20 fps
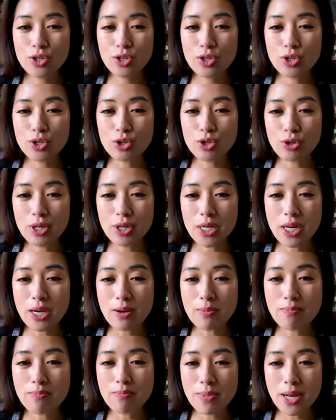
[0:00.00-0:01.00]
to join
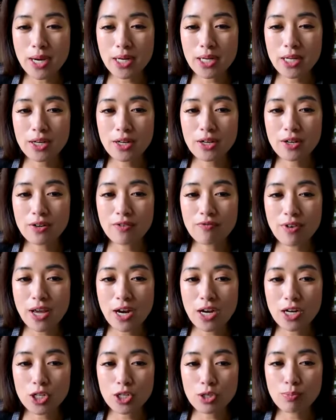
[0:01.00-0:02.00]
a Medicare
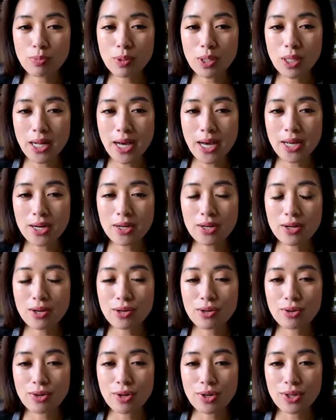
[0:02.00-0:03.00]
Advantage plan
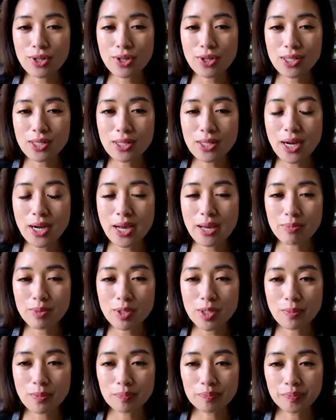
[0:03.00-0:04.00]
during these
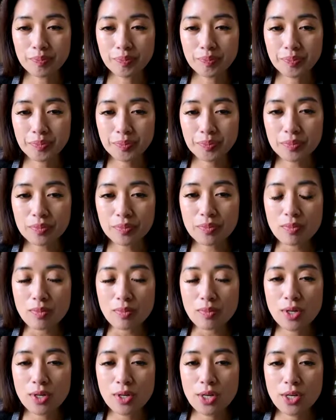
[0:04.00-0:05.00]
times.
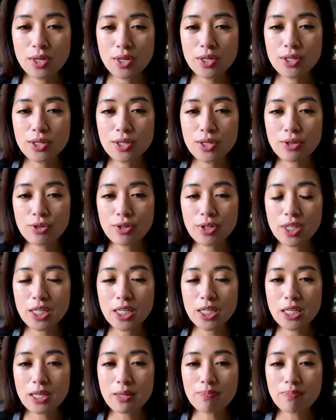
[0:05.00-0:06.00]
So
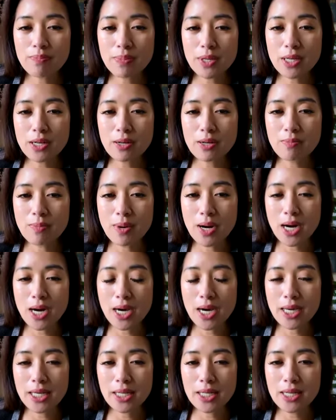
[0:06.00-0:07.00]
keep in
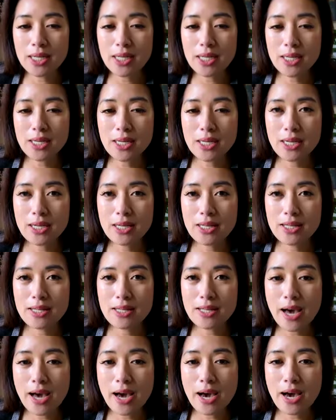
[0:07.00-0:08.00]
mind
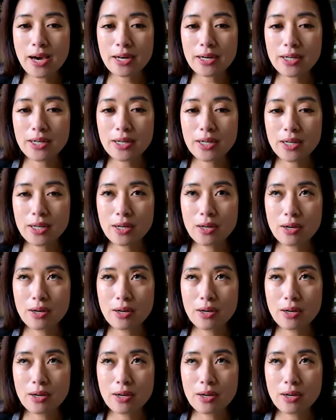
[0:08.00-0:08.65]
that